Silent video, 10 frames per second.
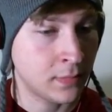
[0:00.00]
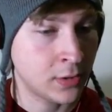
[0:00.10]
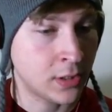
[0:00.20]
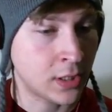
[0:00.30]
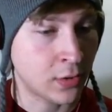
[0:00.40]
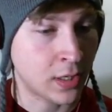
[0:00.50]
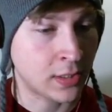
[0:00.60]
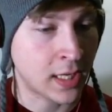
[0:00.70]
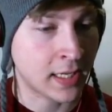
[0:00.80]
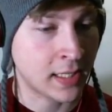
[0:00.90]
They're
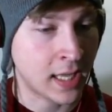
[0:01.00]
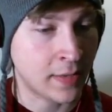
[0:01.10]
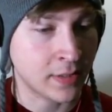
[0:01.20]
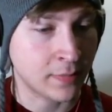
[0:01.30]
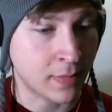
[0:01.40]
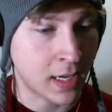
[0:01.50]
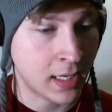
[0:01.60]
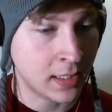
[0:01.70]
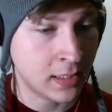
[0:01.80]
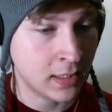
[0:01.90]
attacking the enemy's mind.